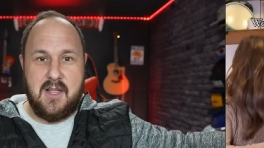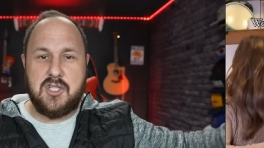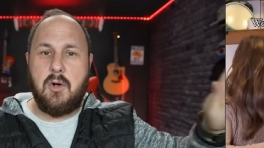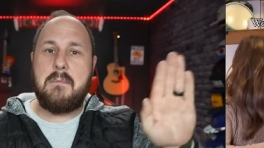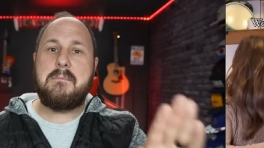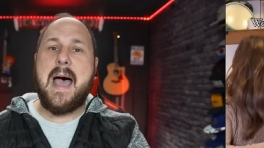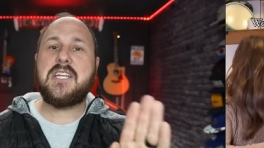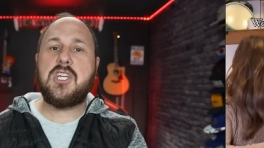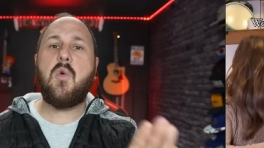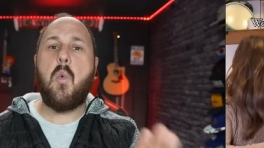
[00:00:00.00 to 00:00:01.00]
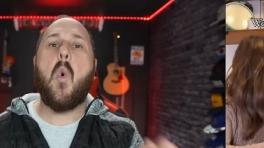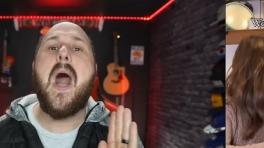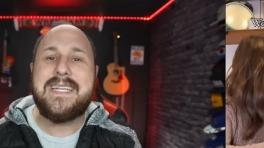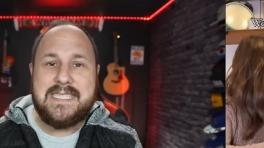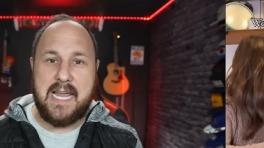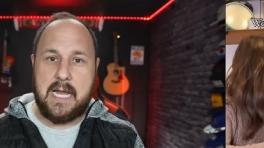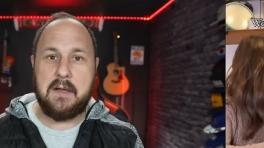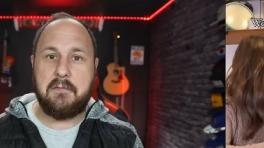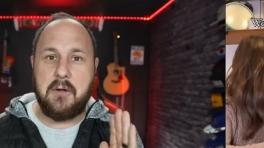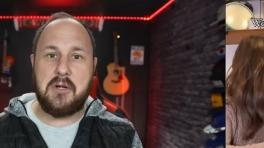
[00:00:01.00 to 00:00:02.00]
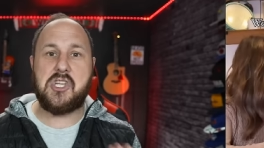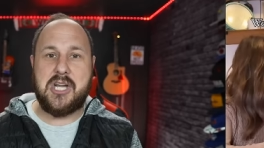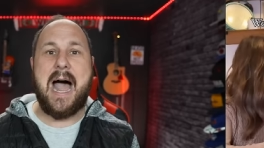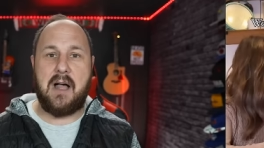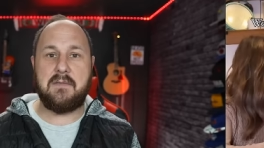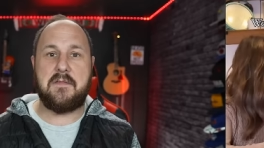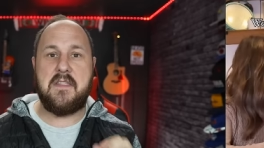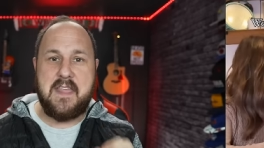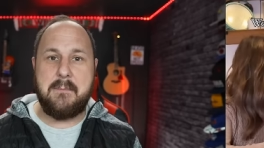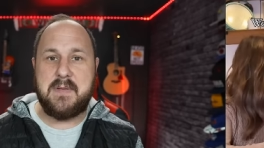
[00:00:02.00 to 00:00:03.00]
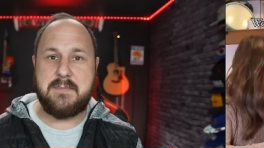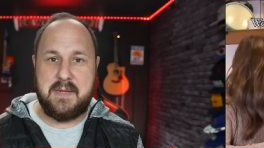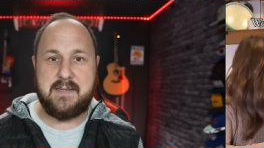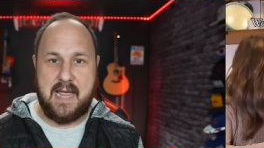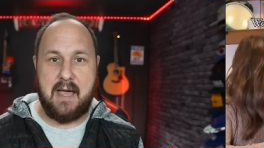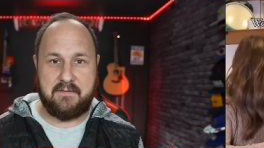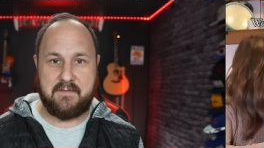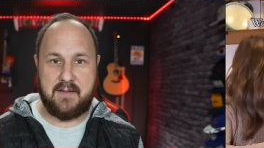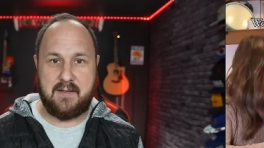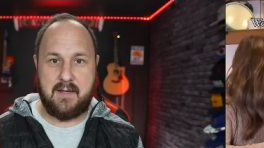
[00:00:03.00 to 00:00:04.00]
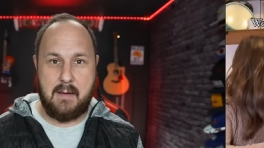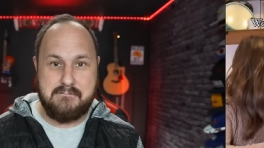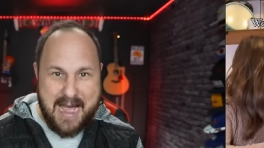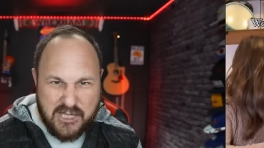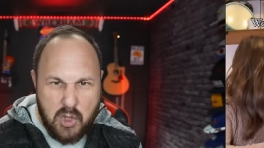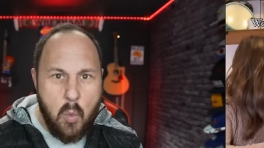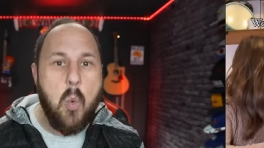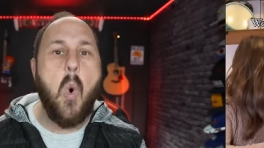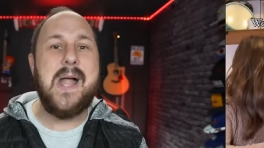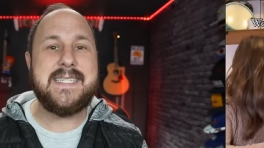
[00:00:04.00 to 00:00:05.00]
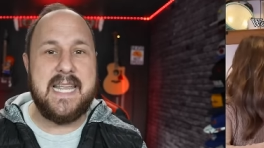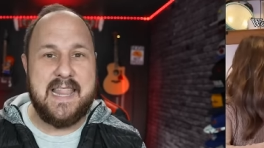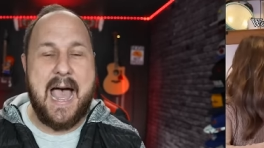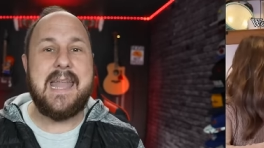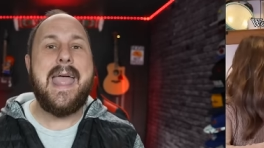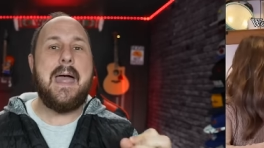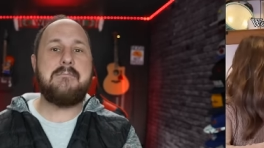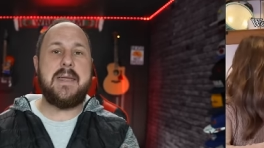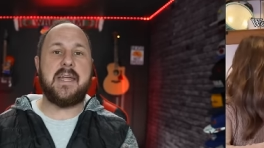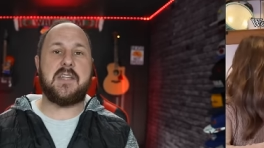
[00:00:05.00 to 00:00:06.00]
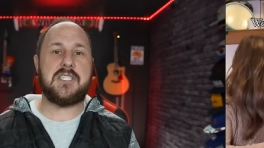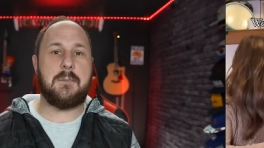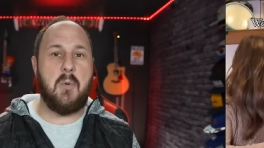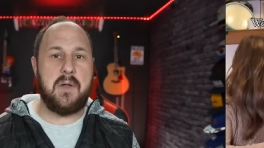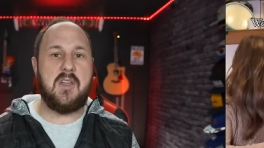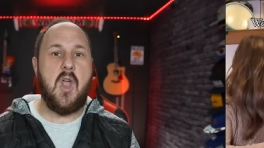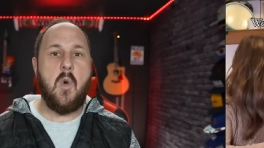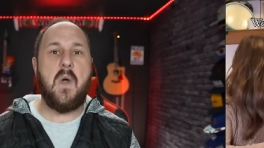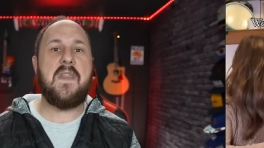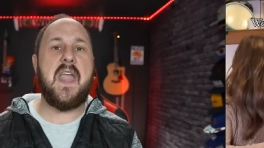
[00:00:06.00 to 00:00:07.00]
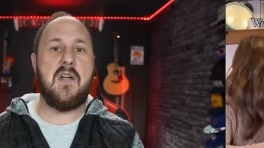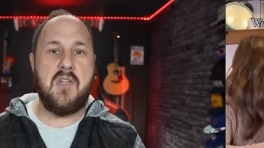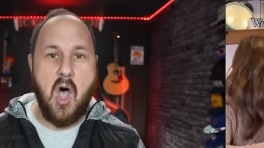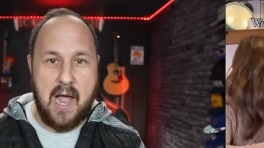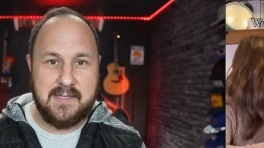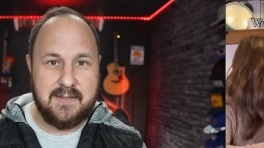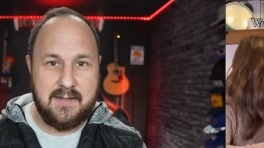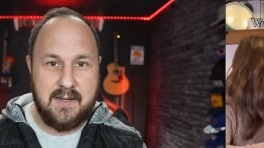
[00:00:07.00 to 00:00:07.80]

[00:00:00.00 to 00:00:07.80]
So imagine wanting for your child for them to be deaf. Imagine wanting that and being disappointed when they are not.